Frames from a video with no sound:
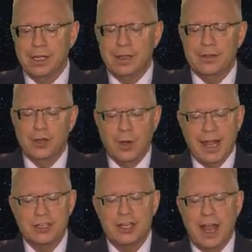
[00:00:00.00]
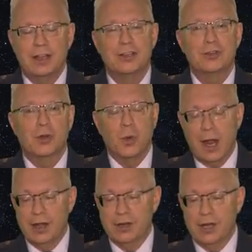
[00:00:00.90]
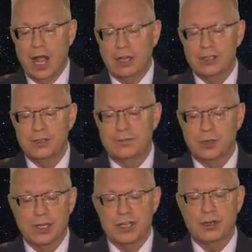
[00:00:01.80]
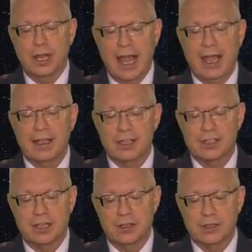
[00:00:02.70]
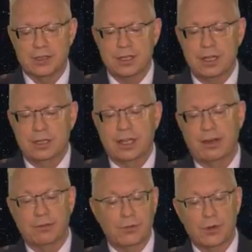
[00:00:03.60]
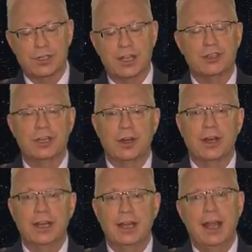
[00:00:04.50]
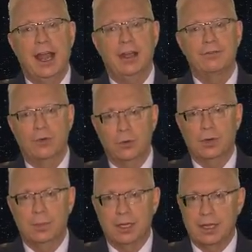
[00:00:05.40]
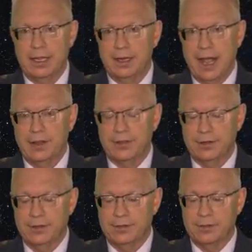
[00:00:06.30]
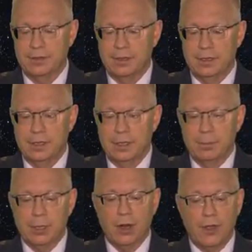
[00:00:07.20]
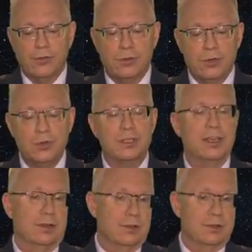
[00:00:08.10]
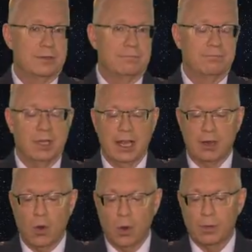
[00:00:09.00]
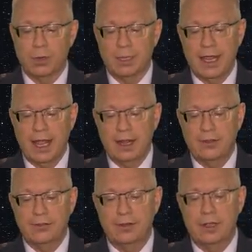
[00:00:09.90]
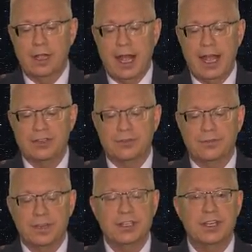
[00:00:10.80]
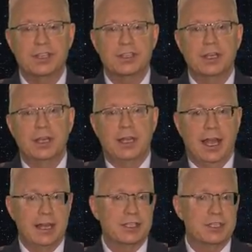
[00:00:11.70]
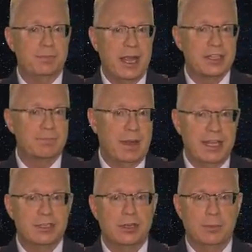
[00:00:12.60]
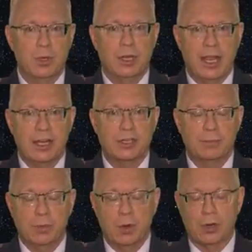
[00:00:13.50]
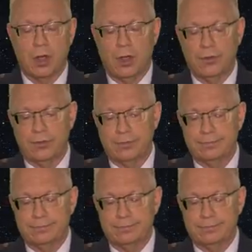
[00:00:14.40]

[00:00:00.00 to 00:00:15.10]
The grand challenge required knowledge of traditional hacking skills like reverse engineering and vulnerability analysis, but also new skills like orbital mechanics, astrophysics, and space-based communication protocols.